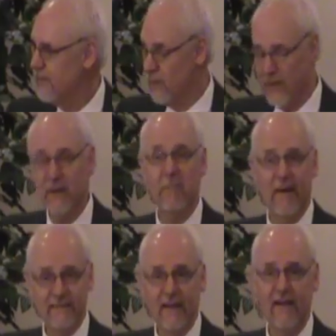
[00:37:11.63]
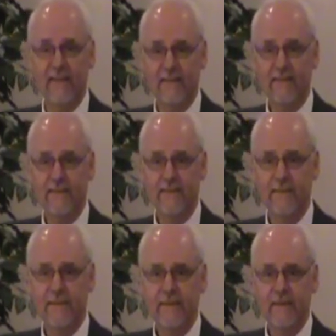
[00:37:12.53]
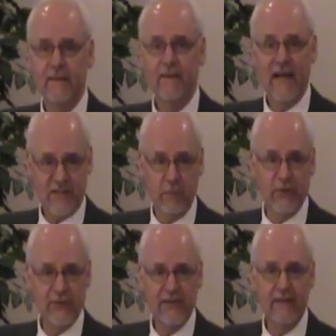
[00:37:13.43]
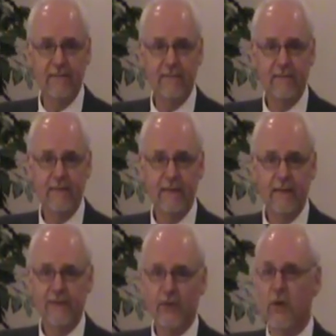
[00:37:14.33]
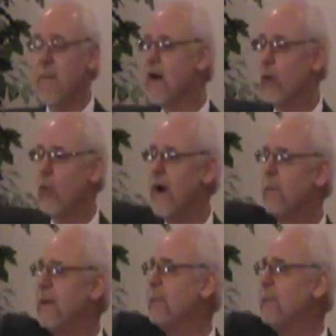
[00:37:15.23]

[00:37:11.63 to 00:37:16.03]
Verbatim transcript: You think about that. That's mercy. So, no matter where